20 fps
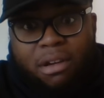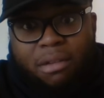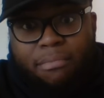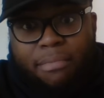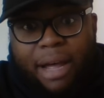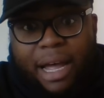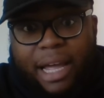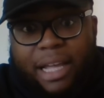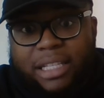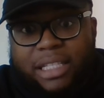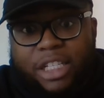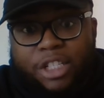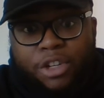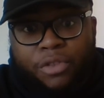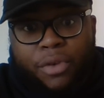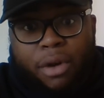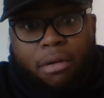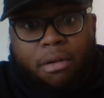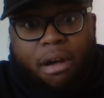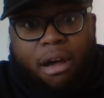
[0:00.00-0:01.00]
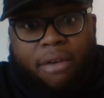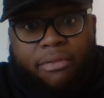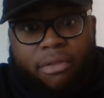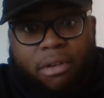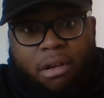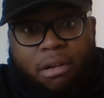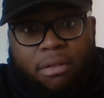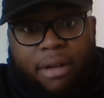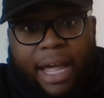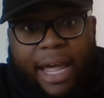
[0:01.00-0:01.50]
My teacher phone off.
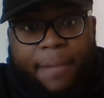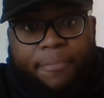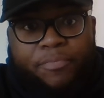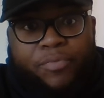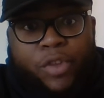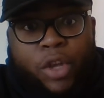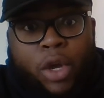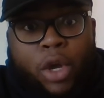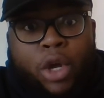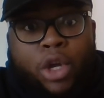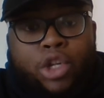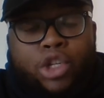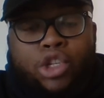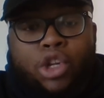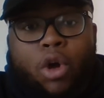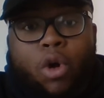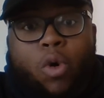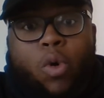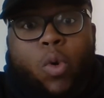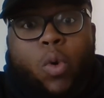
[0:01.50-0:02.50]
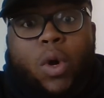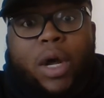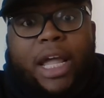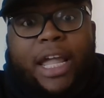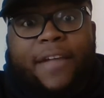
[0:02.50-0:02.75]
Okay? So